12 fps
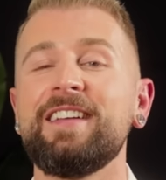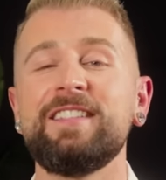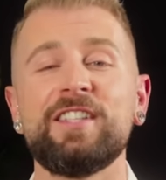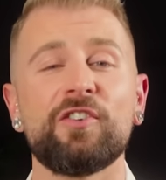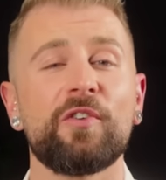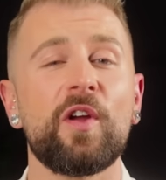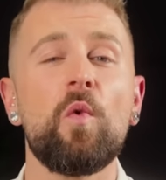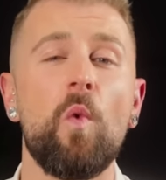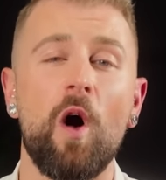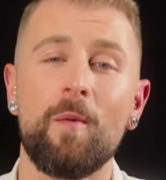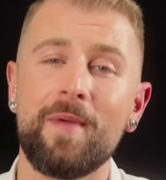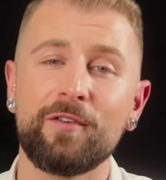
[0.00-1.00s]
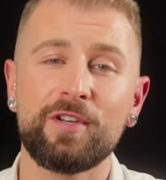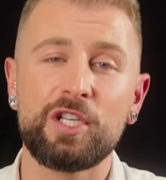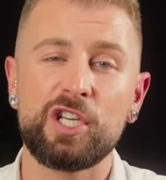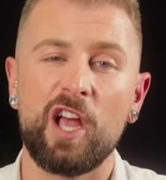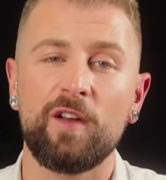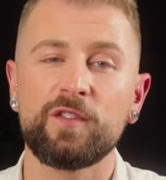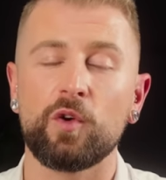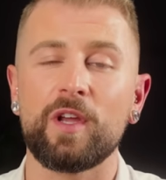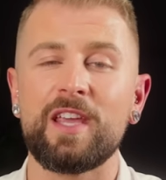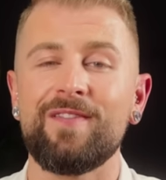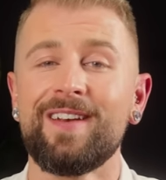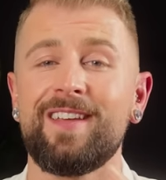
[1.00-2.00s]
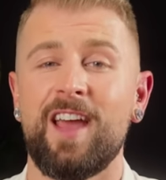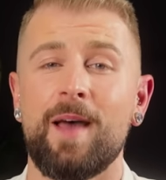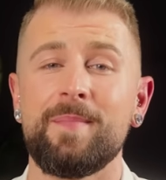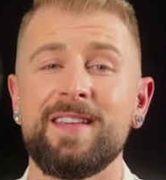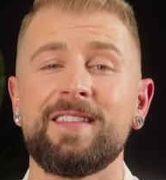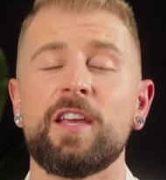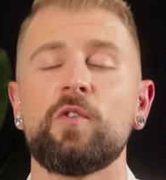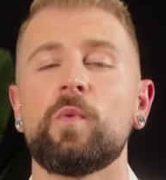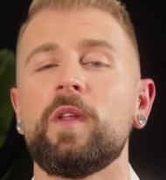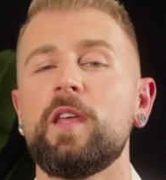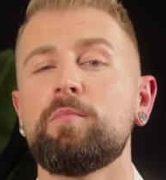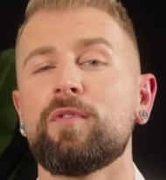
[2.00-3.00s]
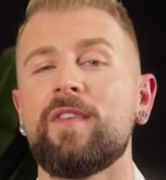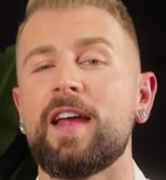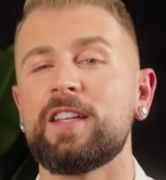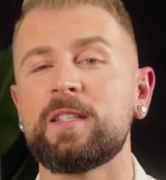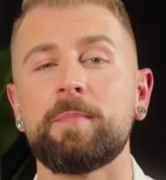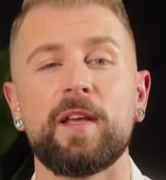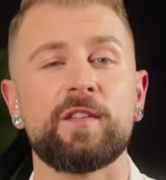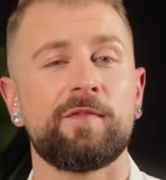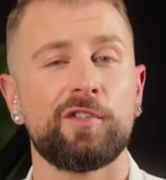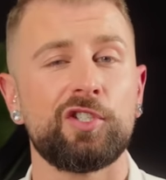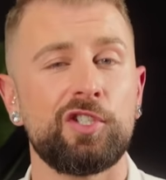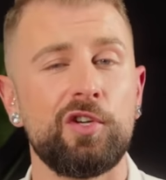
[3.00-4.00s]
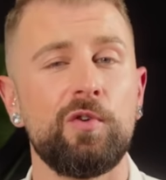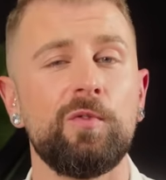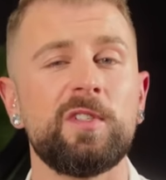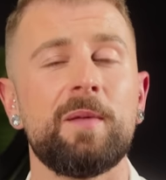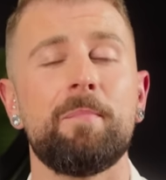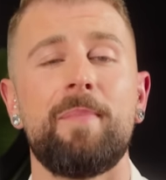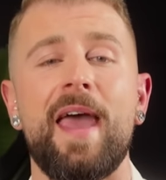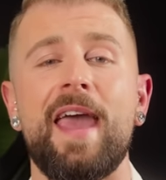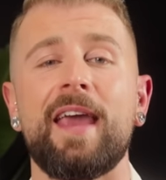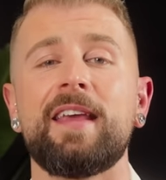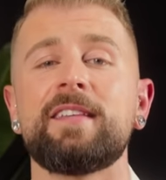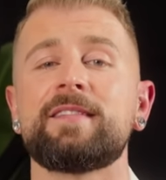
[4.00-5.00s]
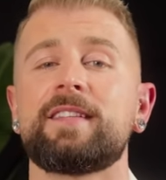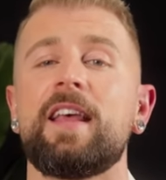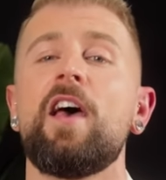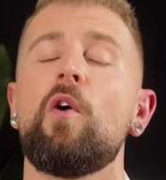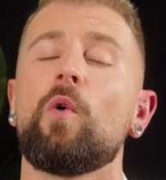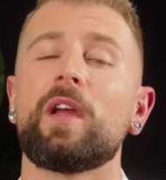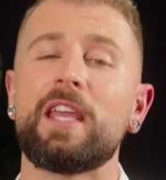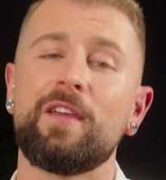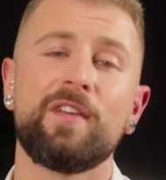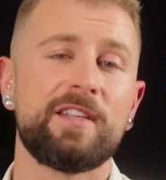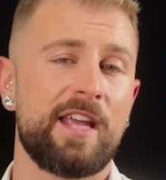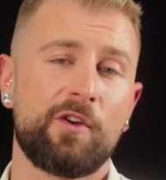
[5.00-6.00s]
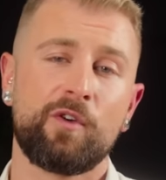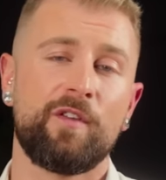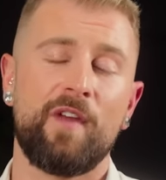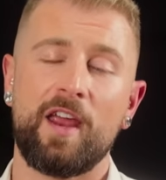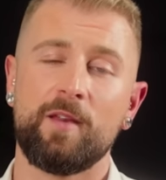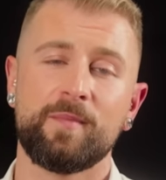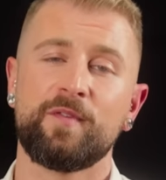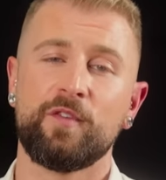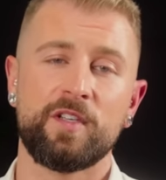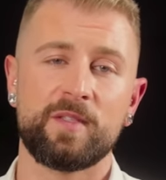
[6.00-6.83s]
Considering wall-mounted shelves or even cubbies can really provide a space for shoes, bags, or even decorative items for